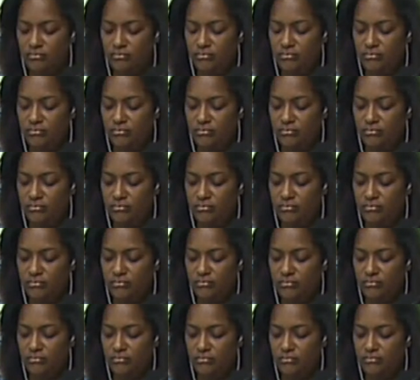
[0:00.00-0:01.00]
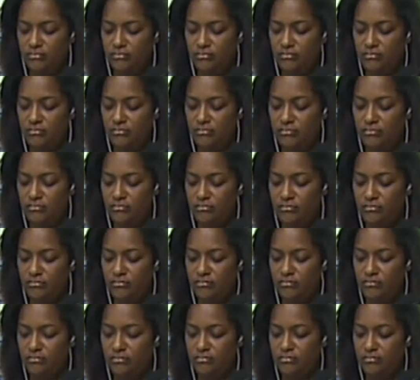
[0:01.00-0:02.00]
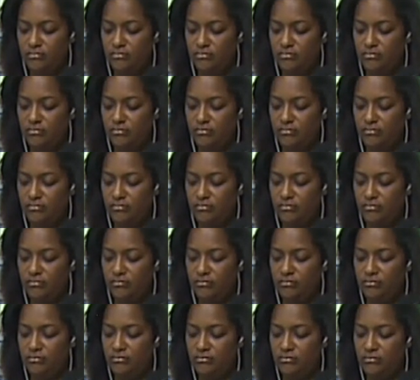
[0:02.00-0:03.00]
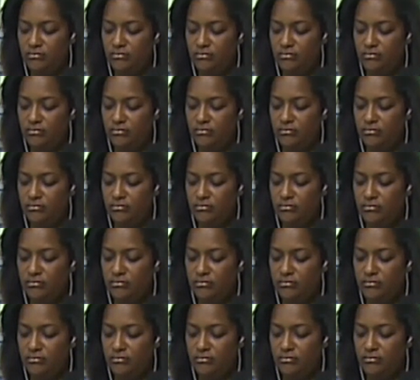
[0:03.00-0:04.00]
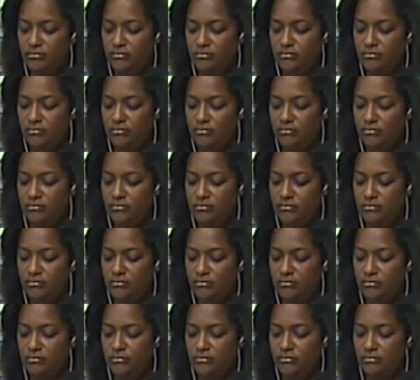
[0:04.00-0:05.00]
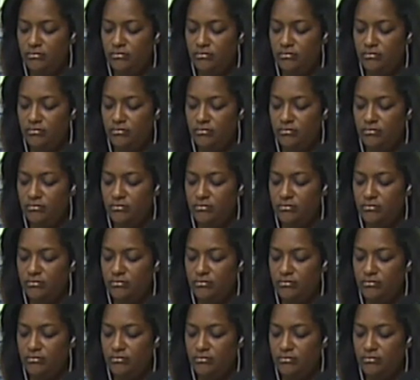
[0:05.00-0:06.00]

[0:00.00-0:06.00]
No words are spoken by the person on screen.